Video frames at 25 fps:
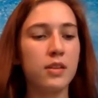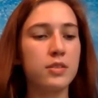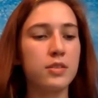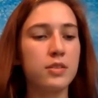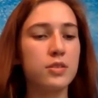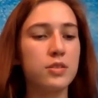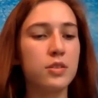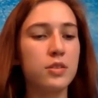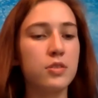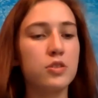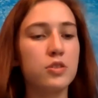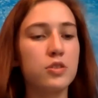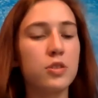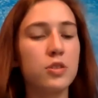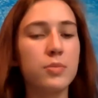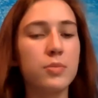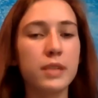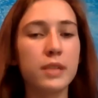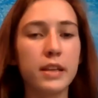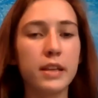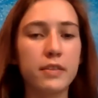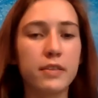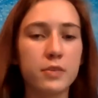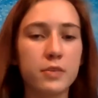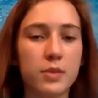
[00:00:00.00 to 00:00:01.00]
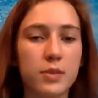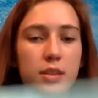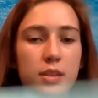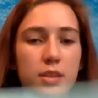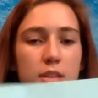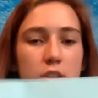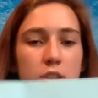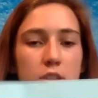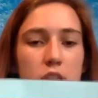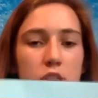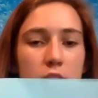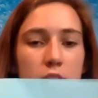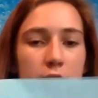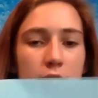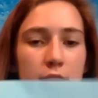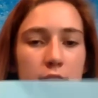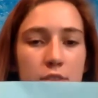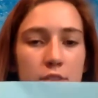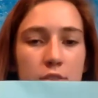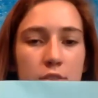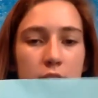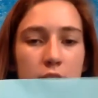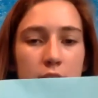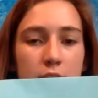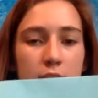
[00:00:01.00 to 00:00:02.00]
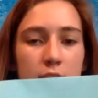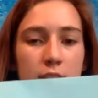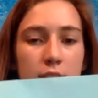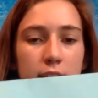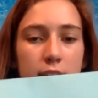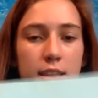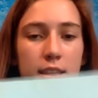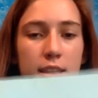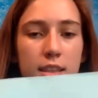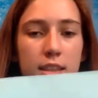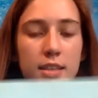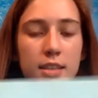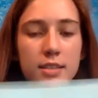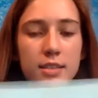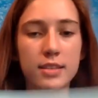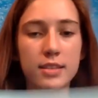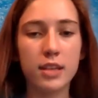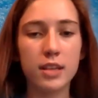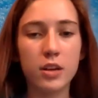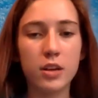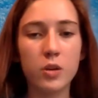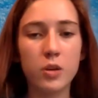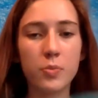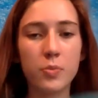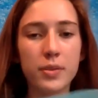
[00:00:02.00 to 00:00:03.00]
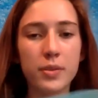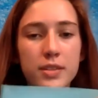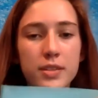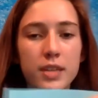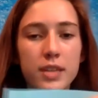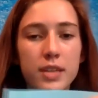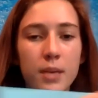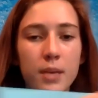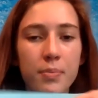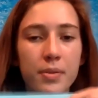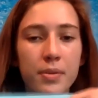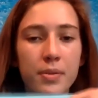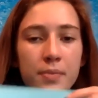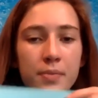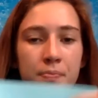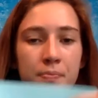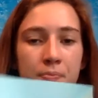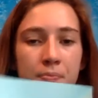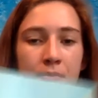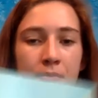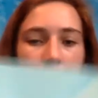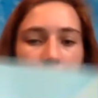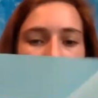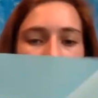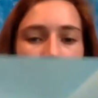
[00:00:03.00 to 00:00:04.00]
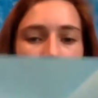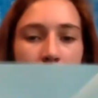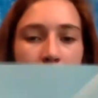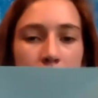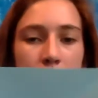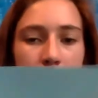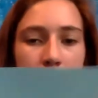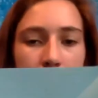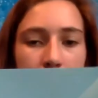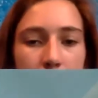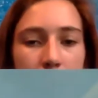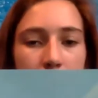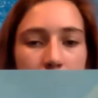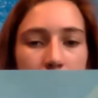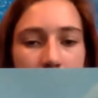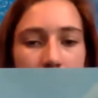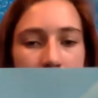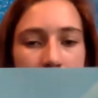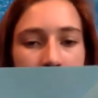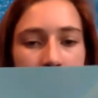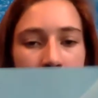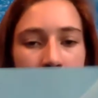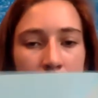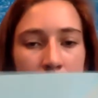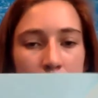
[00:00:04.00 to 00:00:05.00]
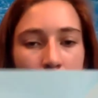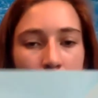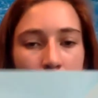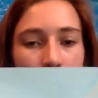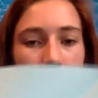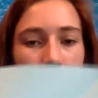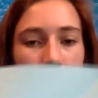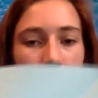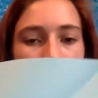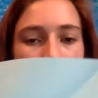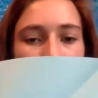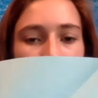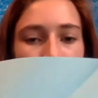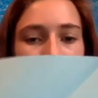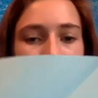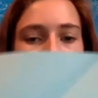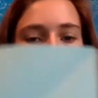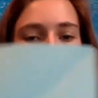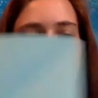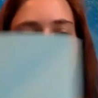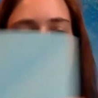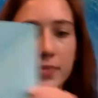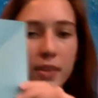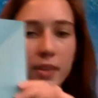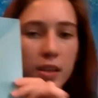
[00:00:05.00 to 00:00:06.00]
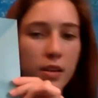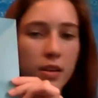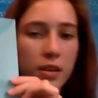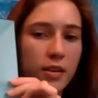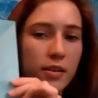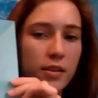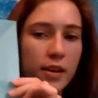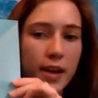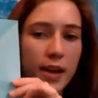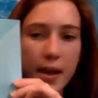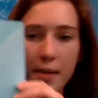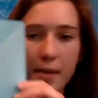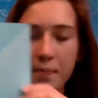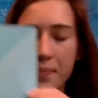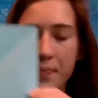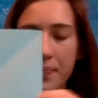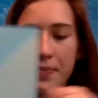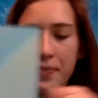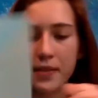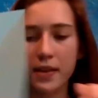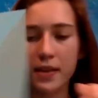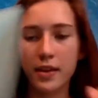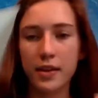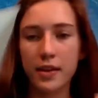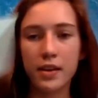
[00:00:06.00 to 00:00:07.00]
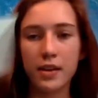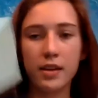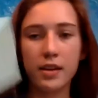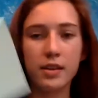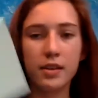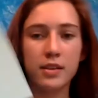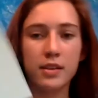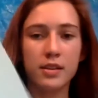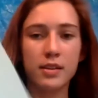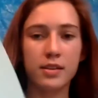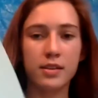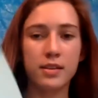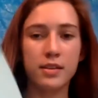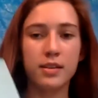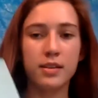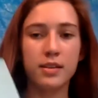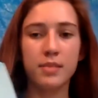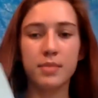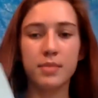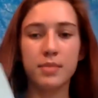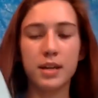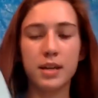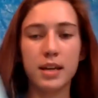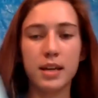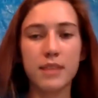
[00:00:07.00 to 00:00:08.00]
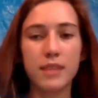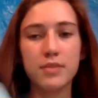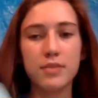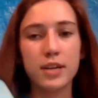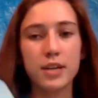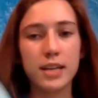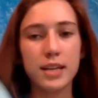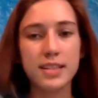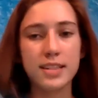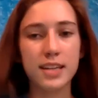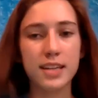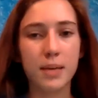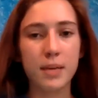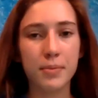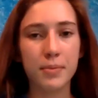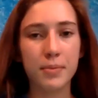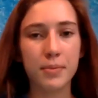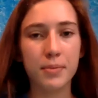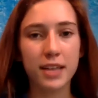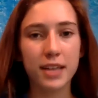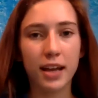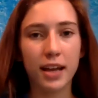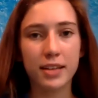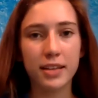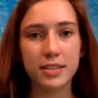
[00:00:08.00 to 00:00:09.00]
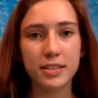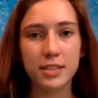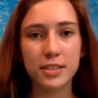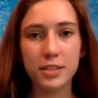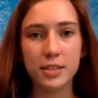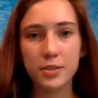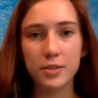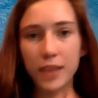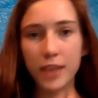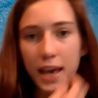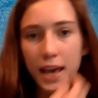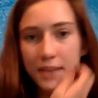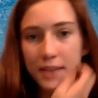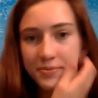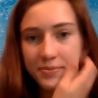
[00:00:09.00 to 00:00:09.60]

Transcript: So you should be left with a giant triangle like this that opens up into a nice neat square. All right? I'm going to give you guys a couple seconds to do that.